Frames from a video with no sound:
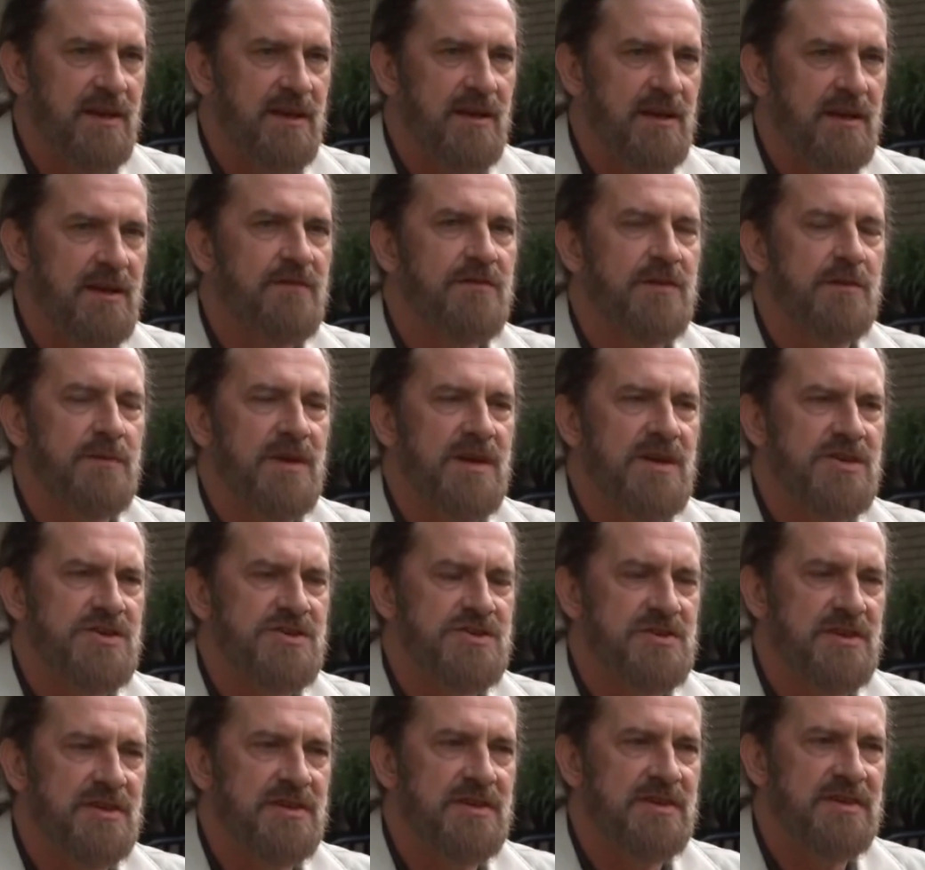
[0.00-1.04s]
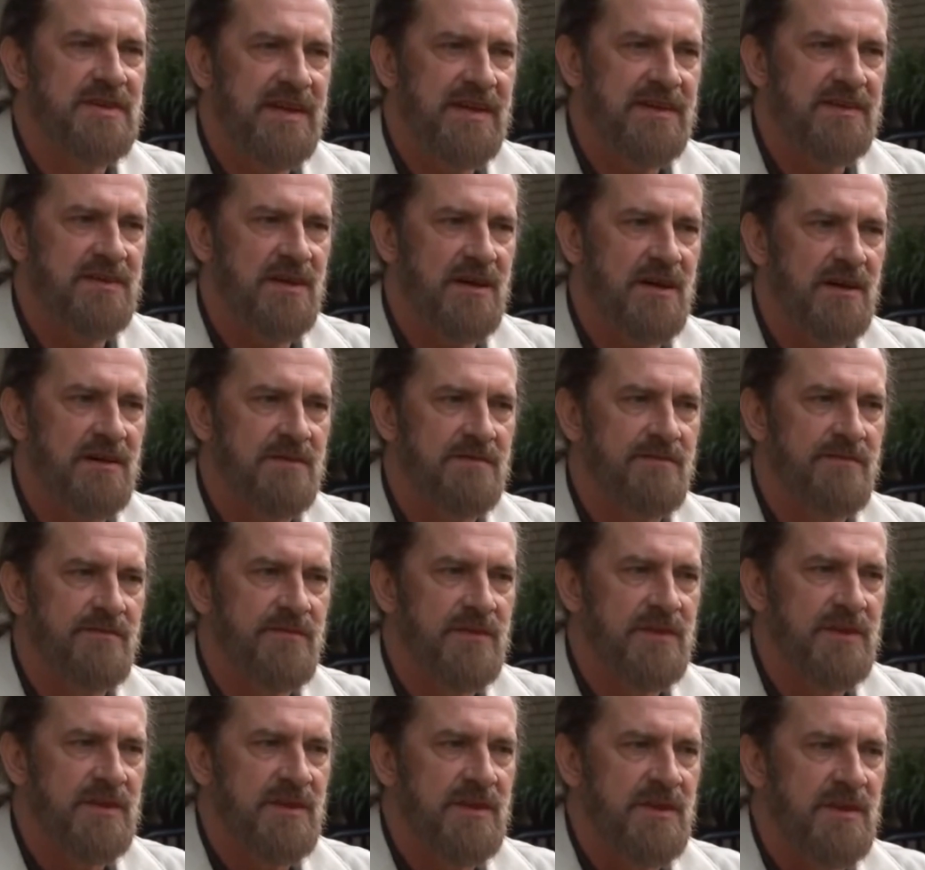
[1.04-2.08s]
information and data
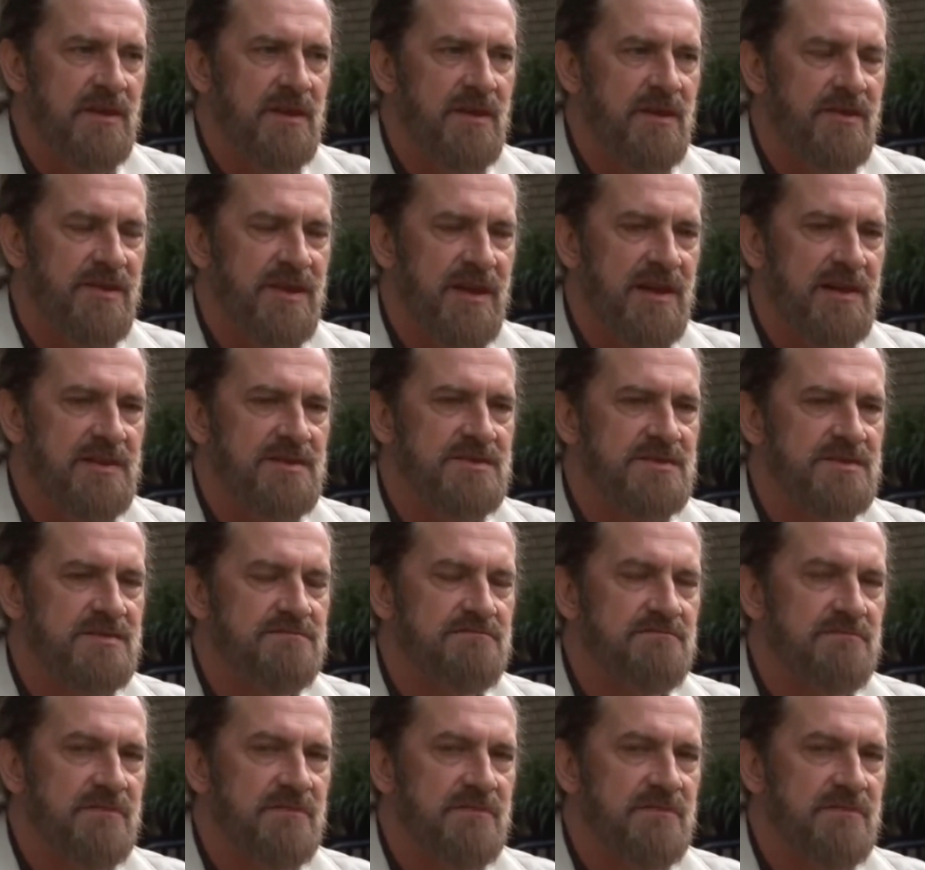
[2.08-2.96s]
that